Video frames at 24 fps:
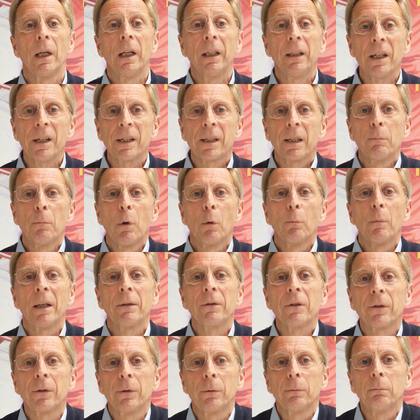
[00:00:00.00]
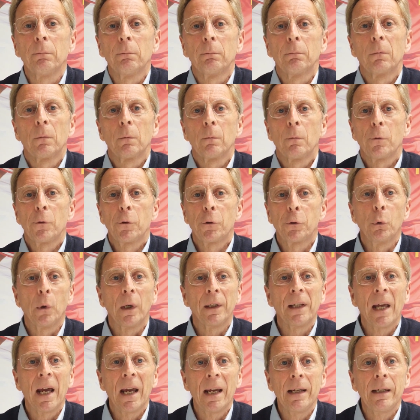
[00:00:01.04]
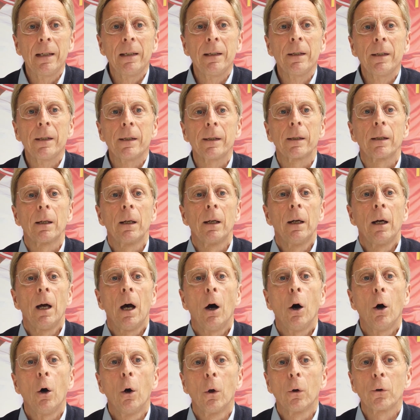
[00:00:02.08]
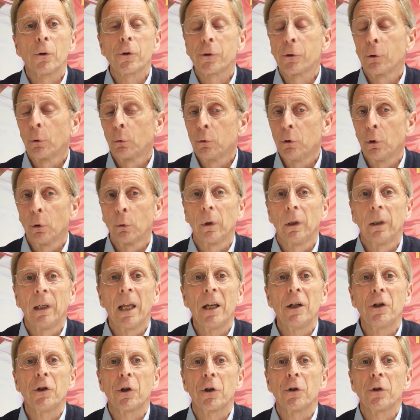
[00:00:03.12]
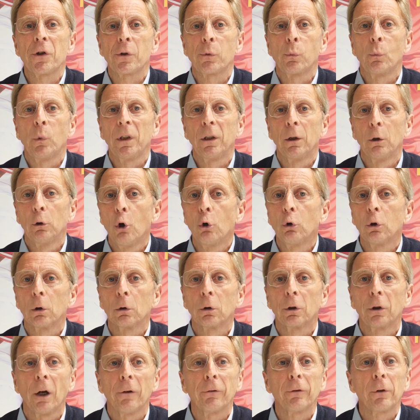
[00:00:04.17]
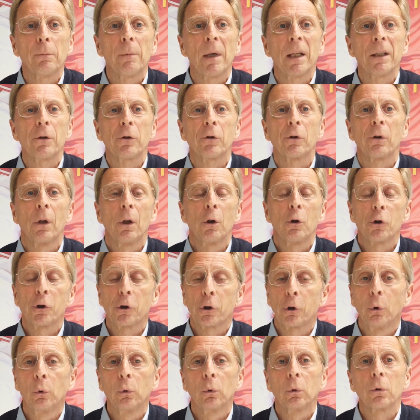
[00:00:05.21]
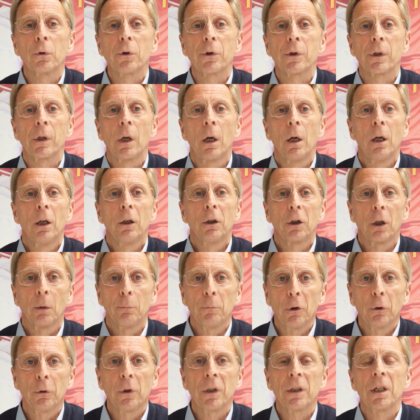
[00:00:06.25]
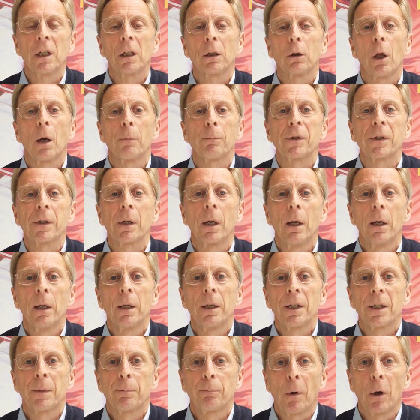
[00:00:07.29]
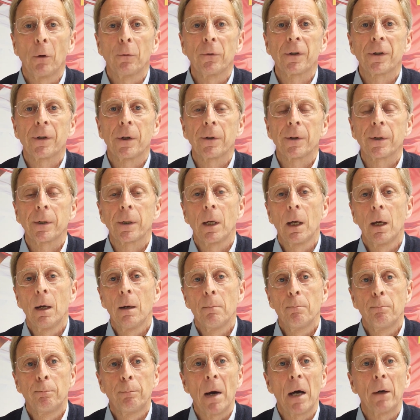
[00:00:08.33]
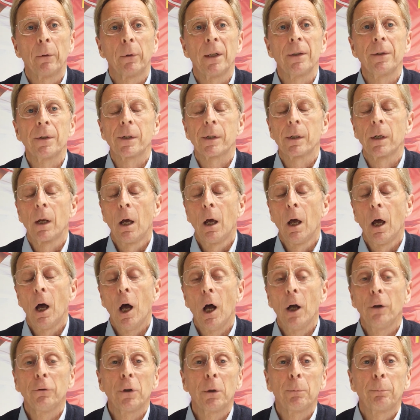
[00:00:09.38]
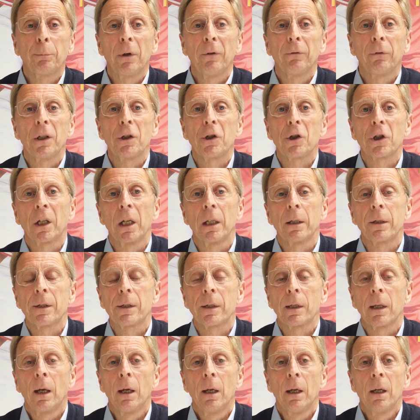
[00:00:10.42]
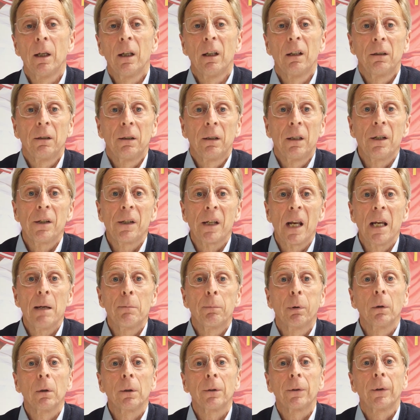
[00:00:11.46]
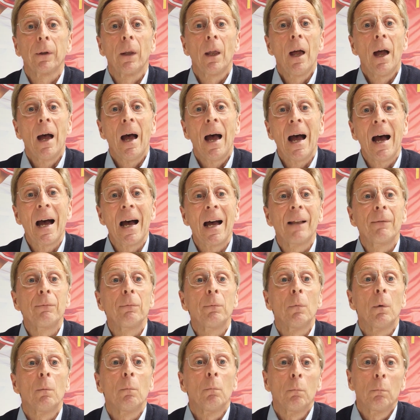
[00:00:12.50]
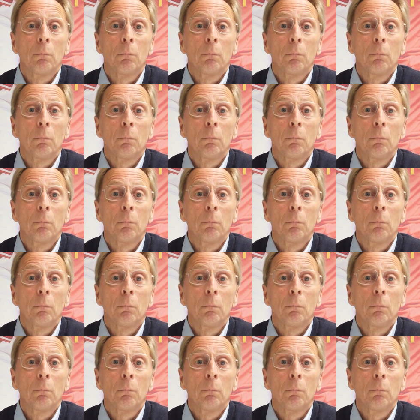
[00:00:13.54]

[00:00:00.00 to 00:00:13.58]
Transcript: it is the momentum to enhance also your relations with the local government, schools, community clubs, sponsors, parents, underprivileged kids, disabled, and